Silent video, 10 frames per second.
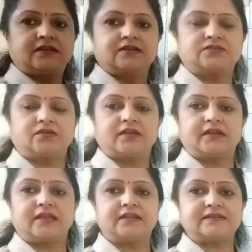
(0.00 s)
So
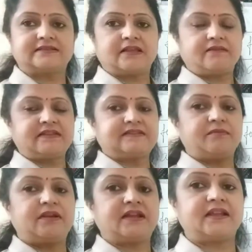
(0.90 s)

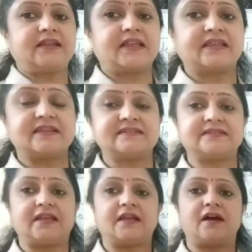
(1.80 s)
similarly I can
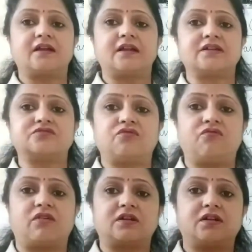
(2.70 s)
say a glass of
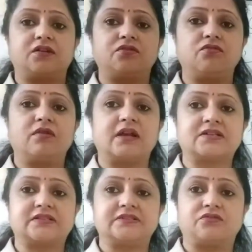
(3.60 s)
water, 2
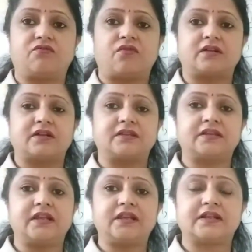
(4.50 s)
glasses of water,
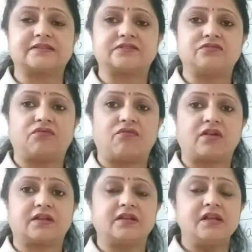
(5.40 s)
3 glasses of
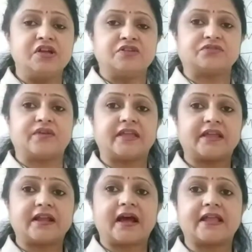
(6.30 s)
water. So
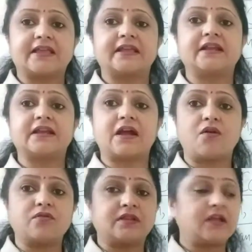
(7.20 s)
here I can
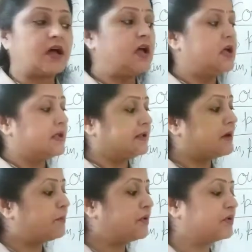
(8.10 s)
count the
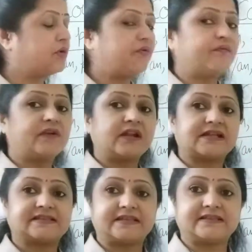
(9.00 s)
number of
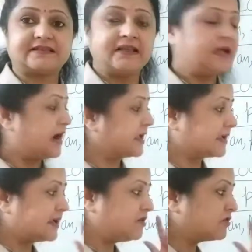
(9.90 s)
glasses. I
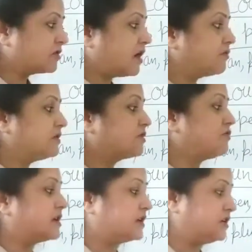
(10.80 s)
cannot count the
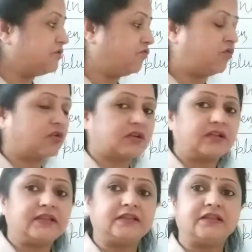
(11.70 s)
quantity of water
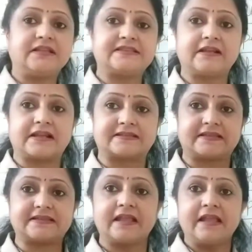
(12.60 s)
in these
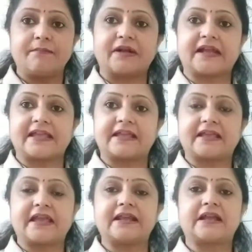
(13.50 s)
glasses, but I
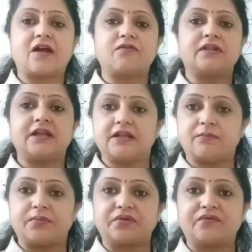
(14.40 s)
can count the
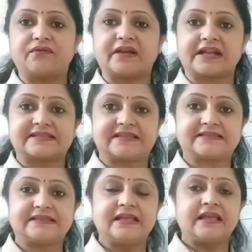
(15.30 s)
number of
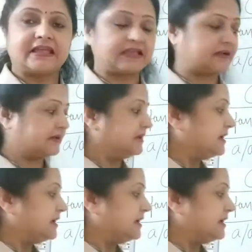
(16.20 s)
glasses here.